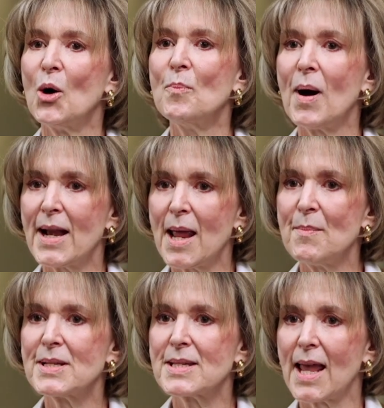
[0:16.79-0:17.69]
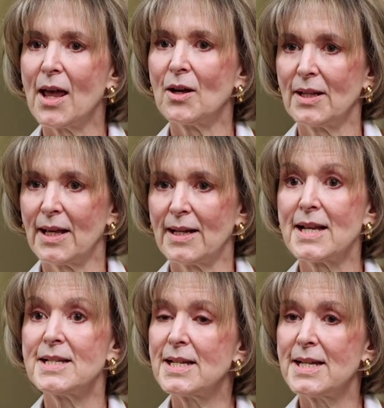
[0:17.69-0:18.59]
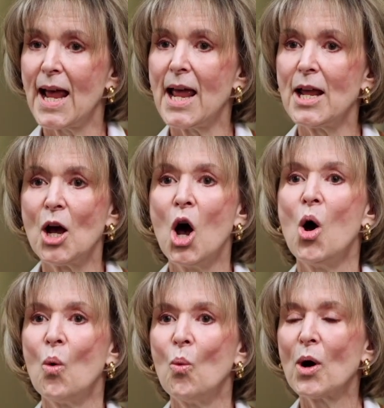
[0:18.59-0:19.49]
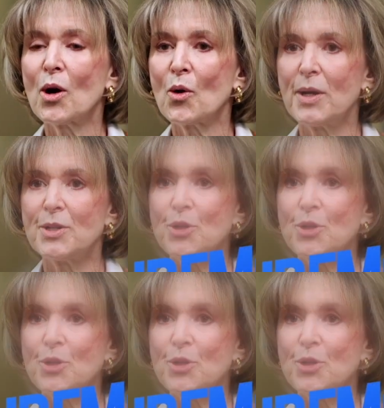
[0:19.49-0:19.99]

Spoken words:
my name is Gail Lynn, and today we're going to